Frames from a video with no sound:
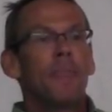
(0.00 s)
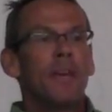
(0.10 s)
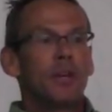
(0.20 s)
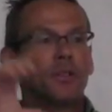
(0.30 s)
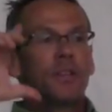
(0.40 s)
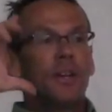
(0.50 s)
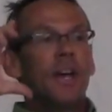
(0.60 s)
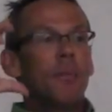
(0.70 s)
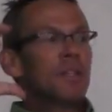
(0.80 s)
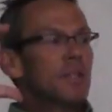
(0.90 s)
and it'll tell you
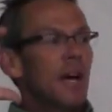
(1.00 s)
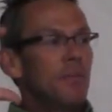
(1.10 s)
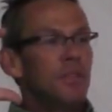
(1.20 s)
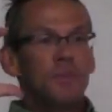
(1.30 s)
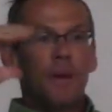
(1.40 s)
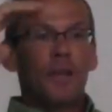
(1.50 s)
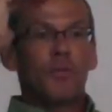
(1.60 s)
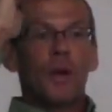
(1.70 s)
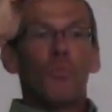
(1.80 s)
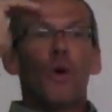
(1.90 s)
how much time you spend
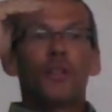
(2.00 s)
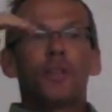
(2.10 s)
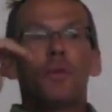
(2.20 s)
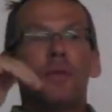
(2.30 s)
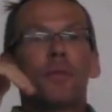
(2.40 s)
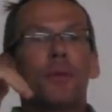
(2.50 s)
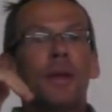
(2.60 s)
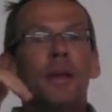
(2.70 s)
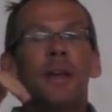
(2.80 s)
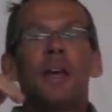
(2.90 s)
in REM 1, 2, and 3.
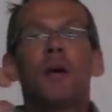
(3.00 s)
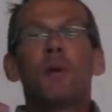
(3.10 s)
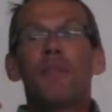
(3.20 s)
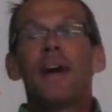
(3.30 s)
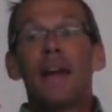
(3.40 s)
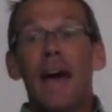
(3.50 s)
And we've had